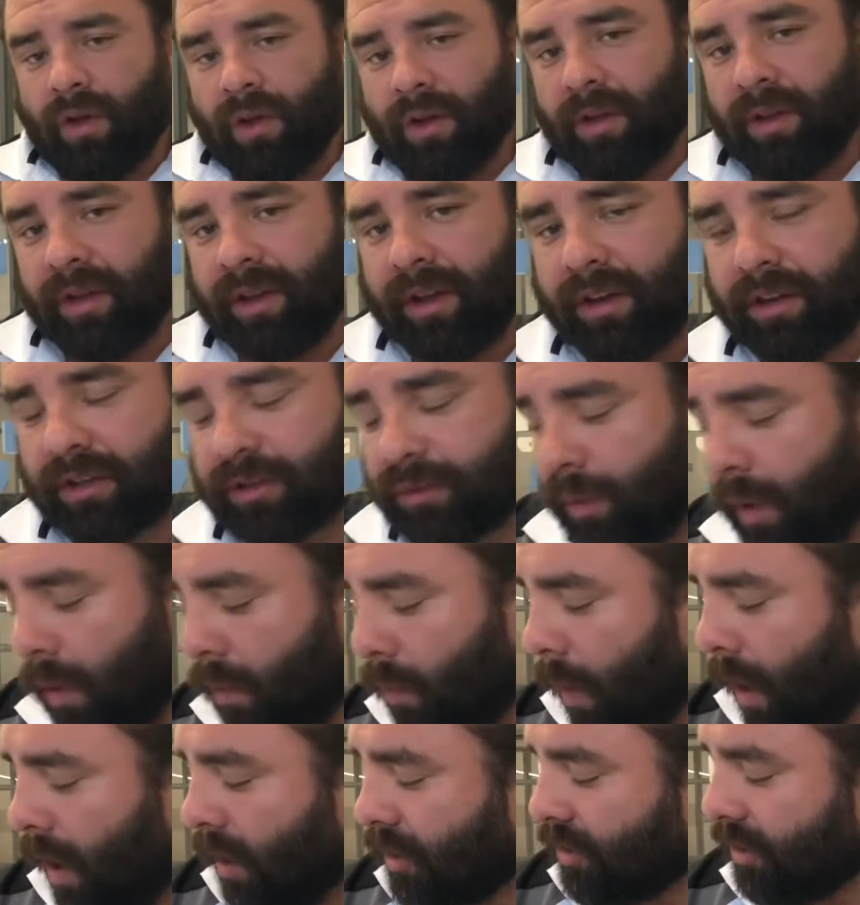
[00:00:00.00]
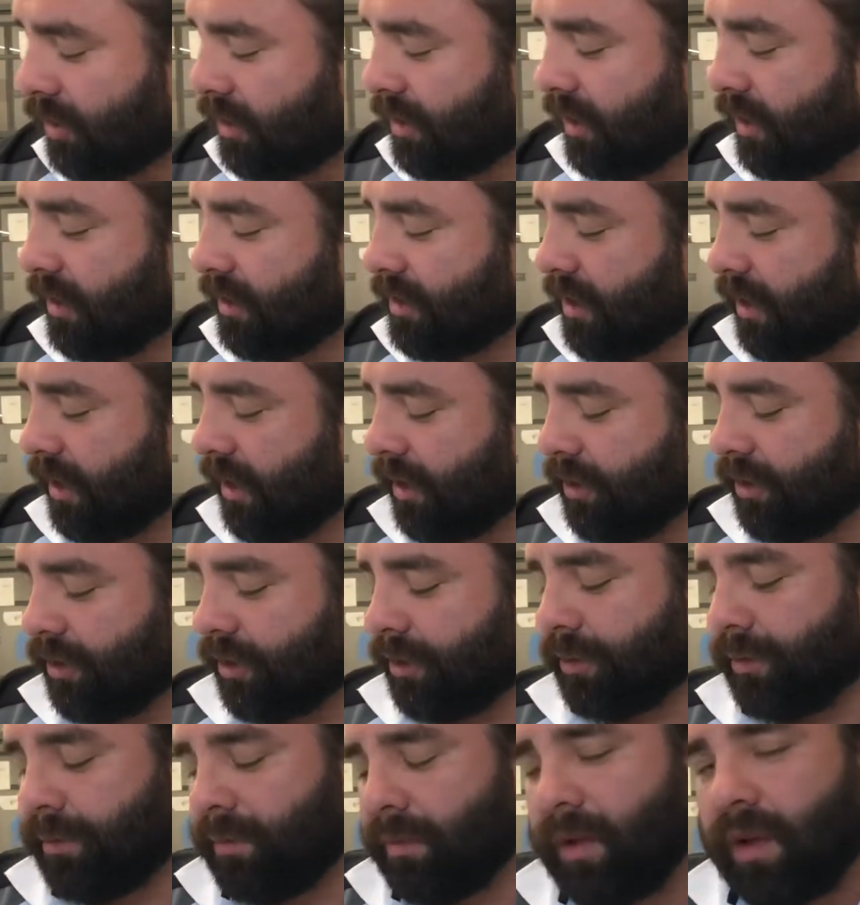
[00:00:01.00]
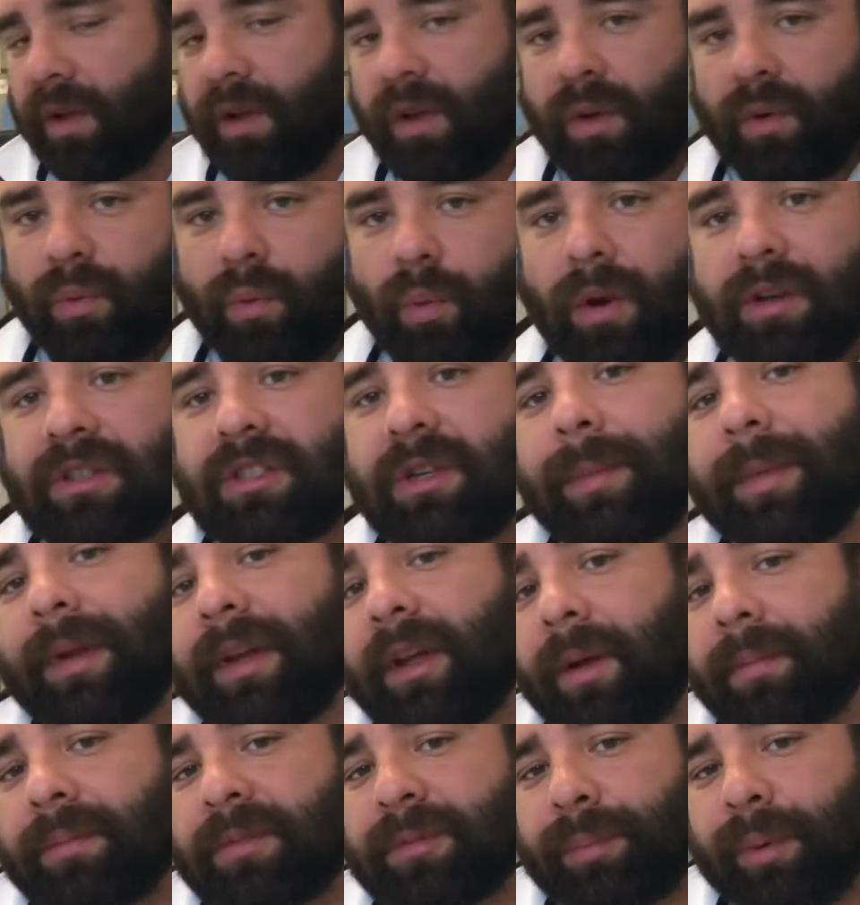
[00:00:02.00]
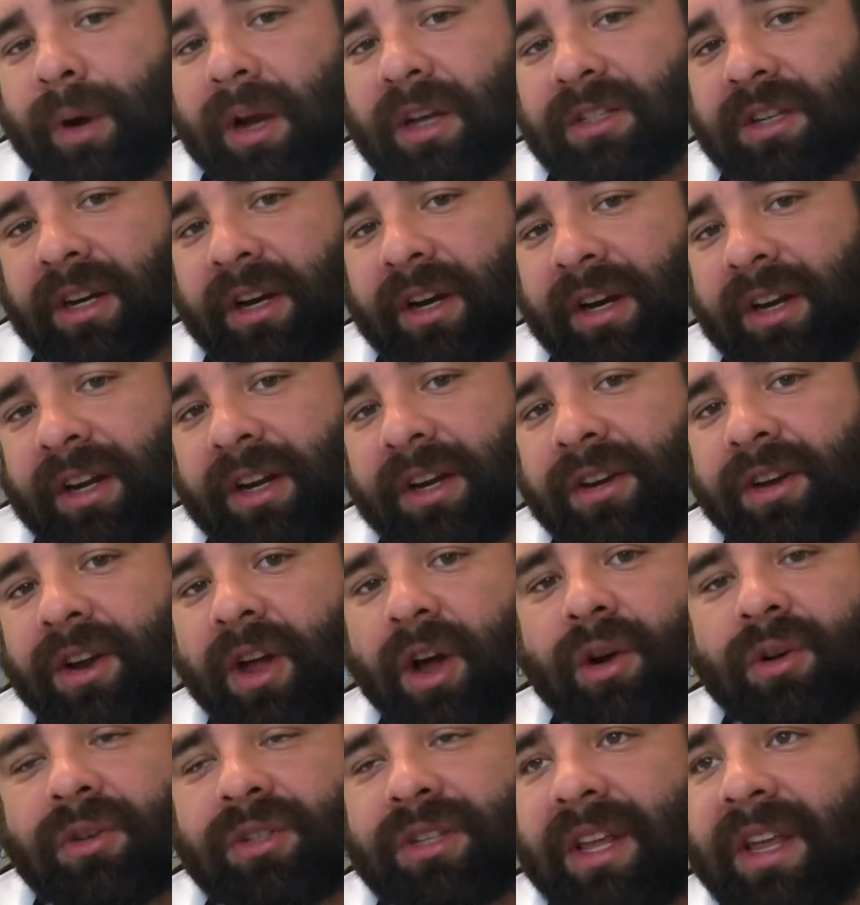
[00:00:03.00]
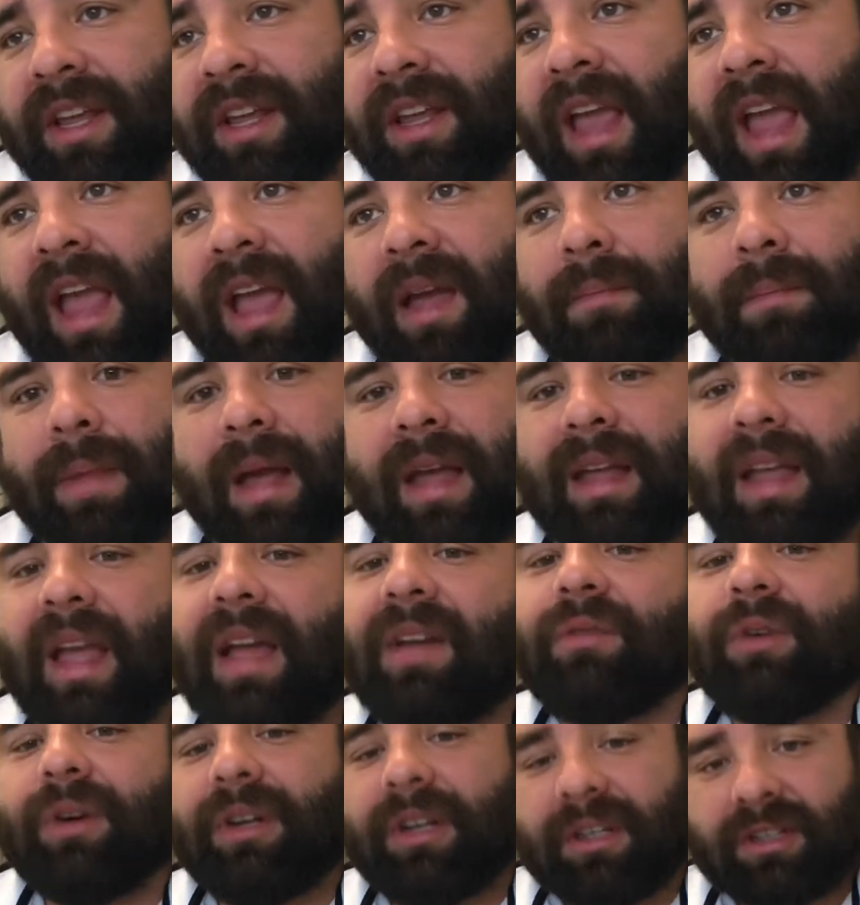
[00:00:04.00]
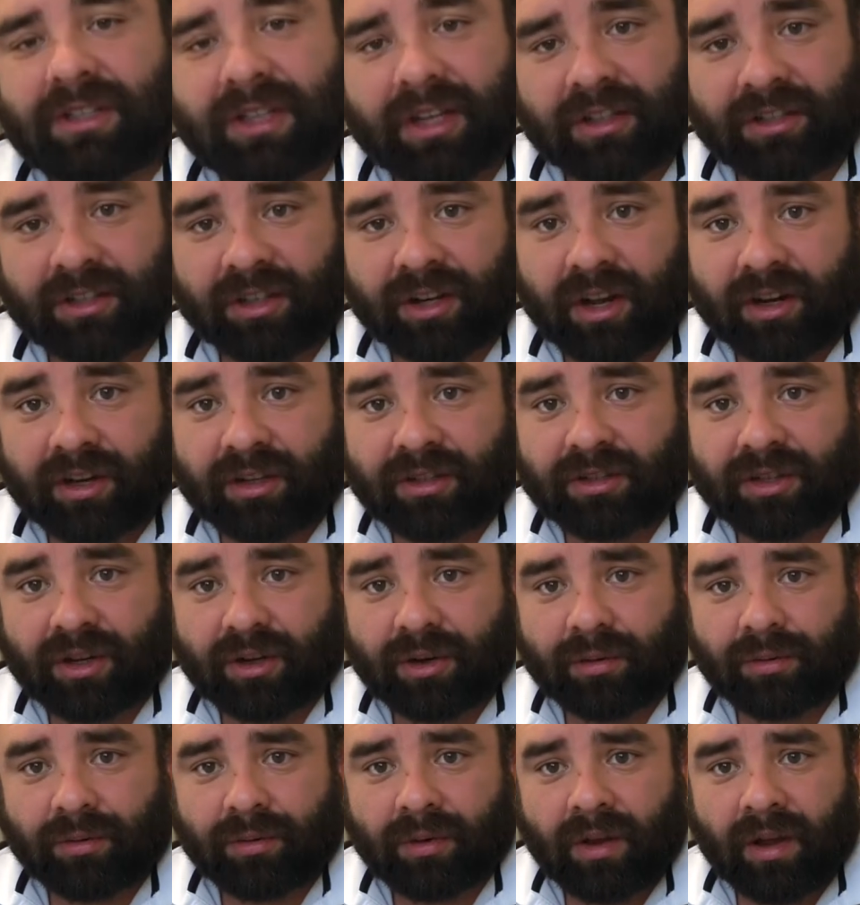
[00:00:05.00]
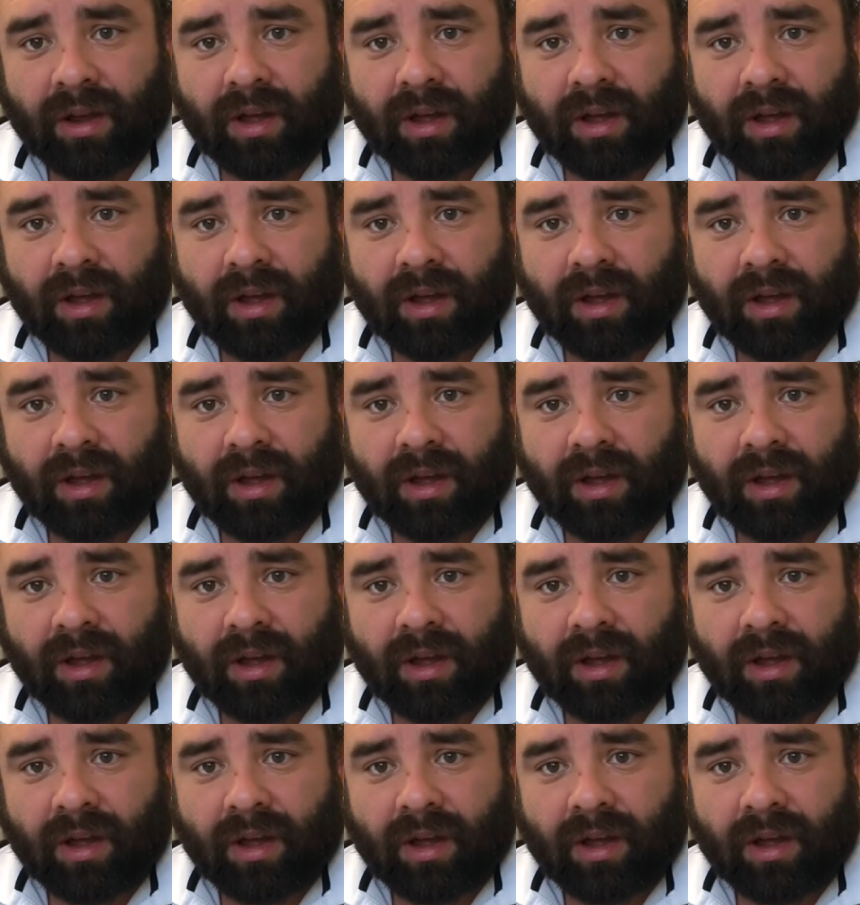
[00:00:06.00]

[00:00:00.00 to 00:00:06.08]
Here's what Washington is going to do. Once he becomes president, he knows he can't make every decision on his own.